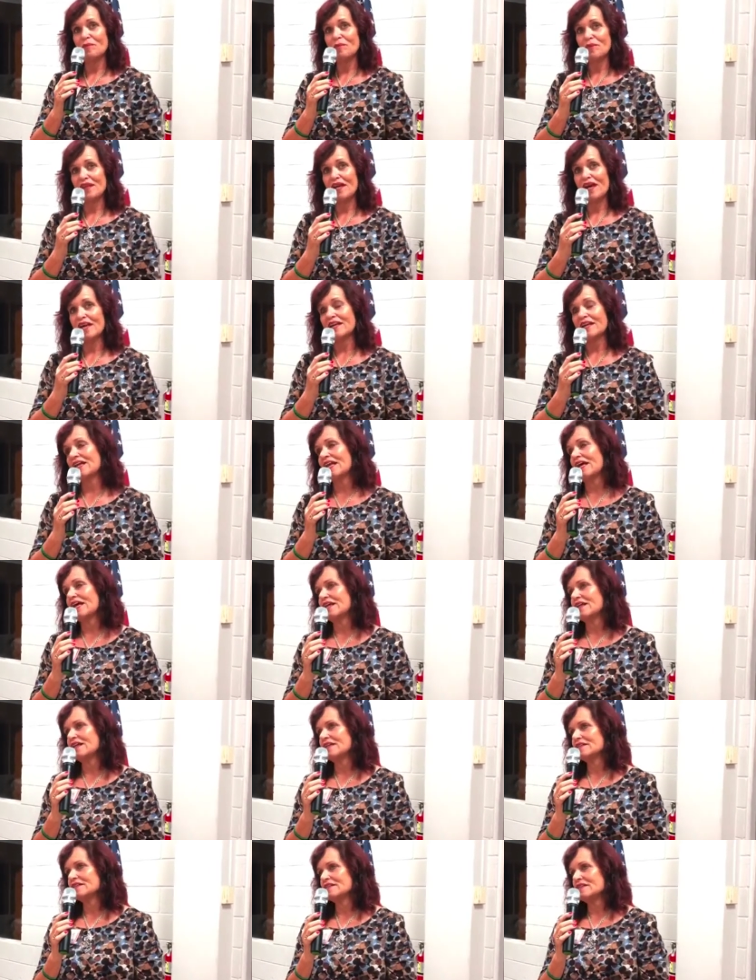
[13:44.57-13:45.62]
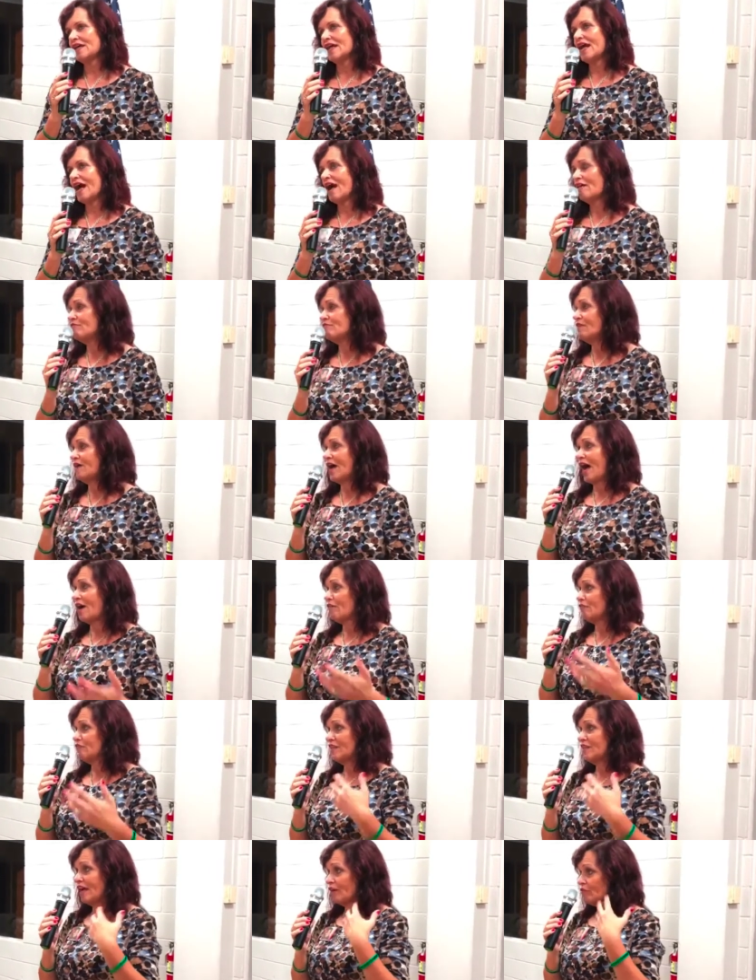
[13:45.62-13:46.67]
people like Glenn that
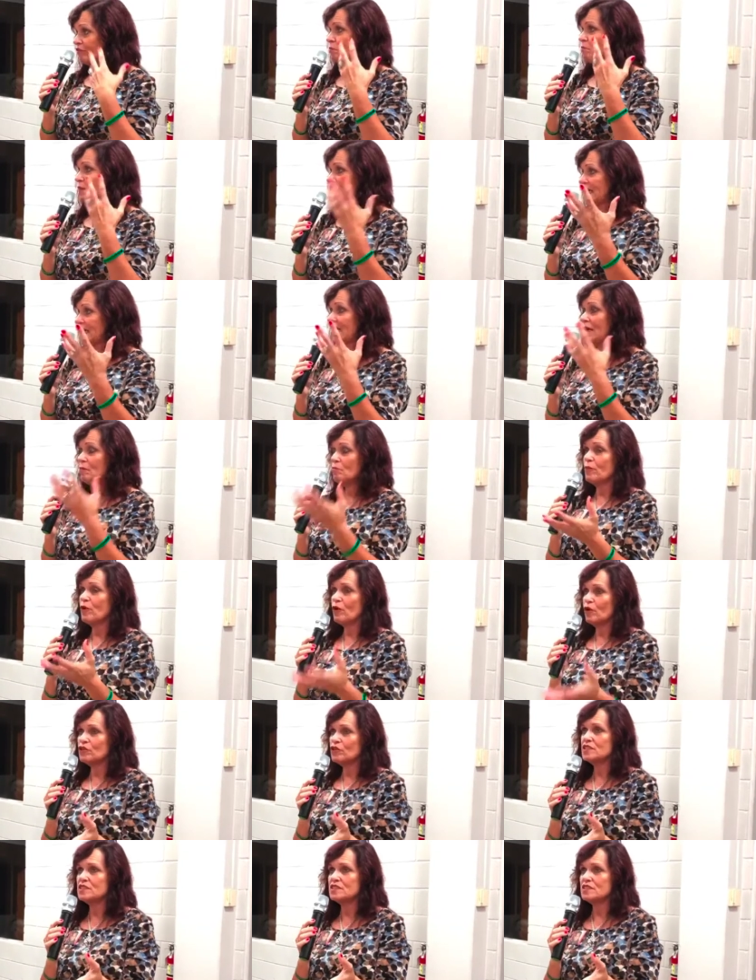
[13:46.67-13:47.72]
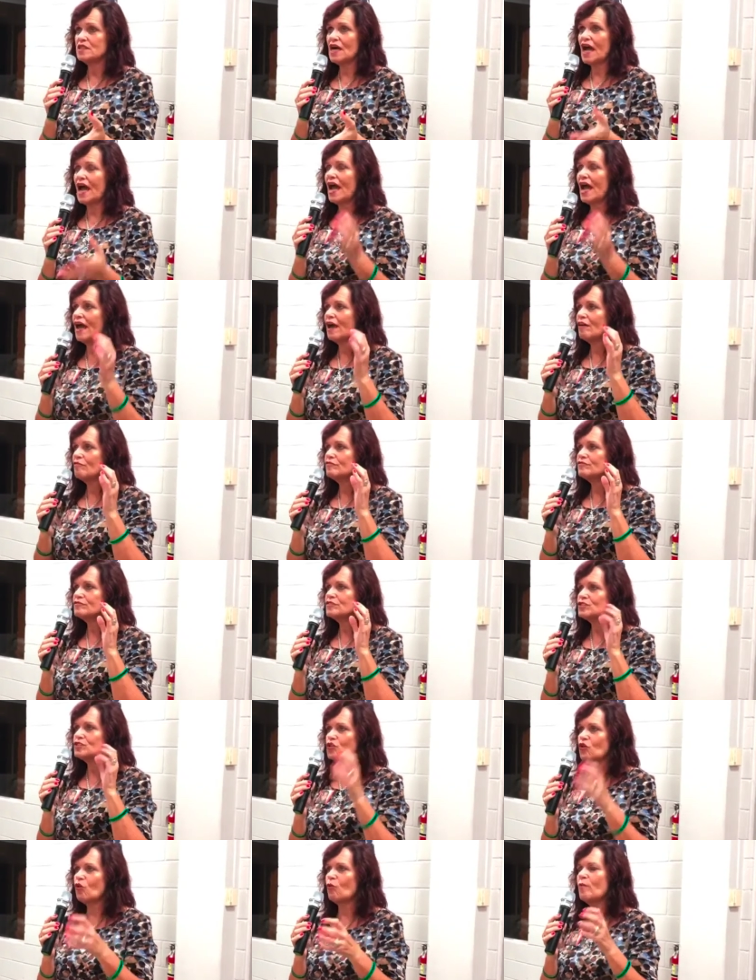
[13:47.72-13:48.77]
I've never met in person. I have
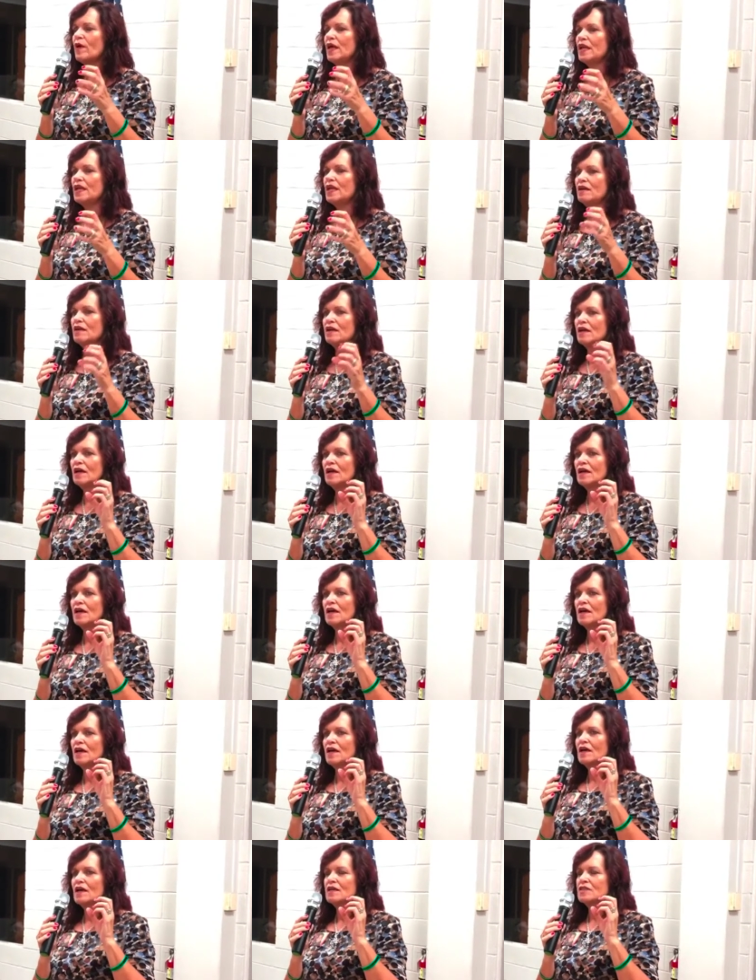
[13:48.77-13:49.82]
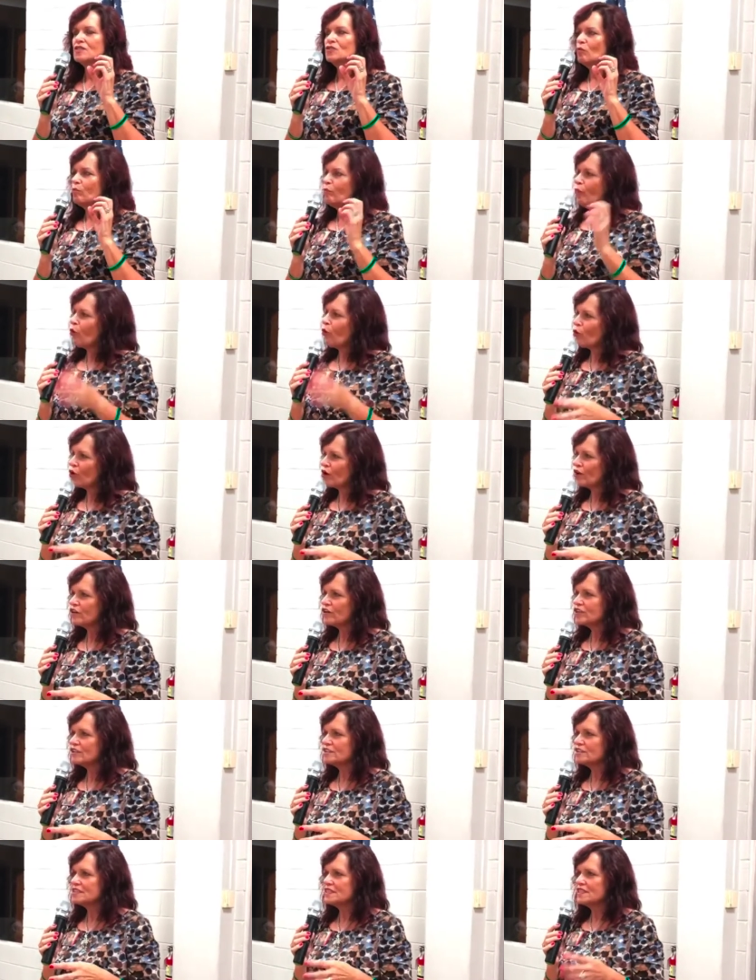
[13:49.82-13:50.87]
so many
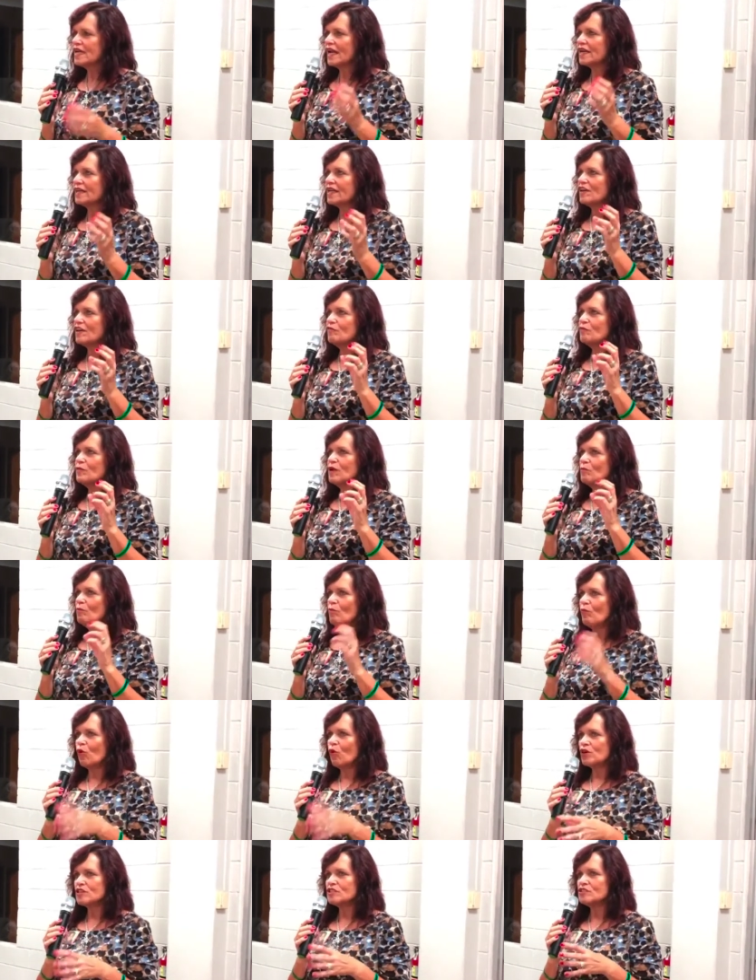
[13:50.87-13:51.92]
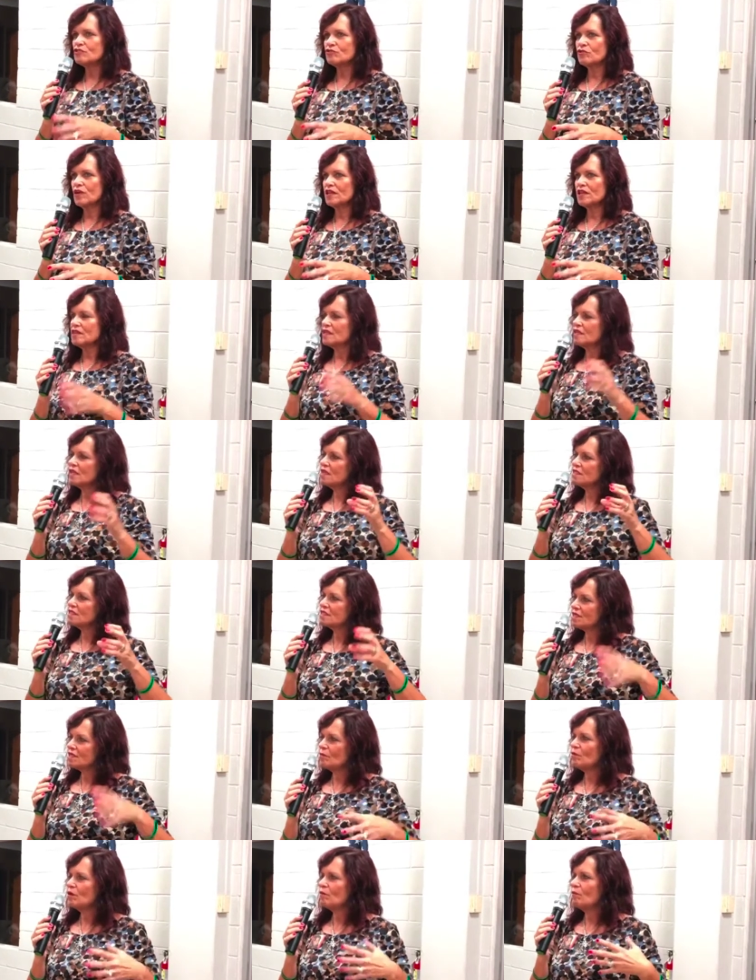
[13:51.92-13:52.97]
supporters that give me more strength than
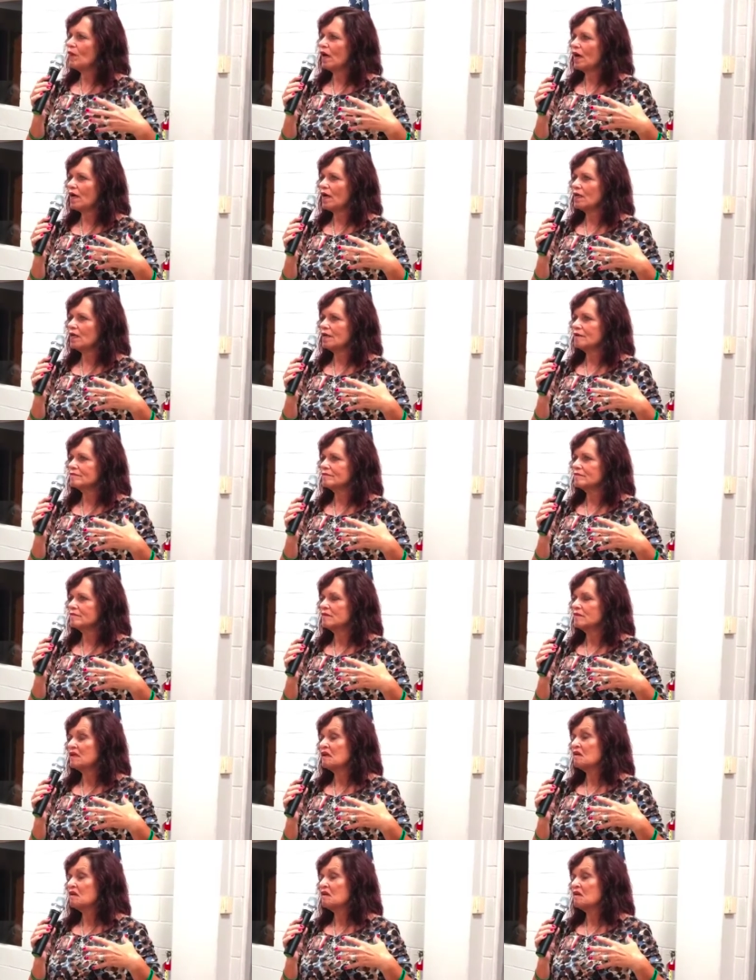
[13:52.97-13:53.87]
some of my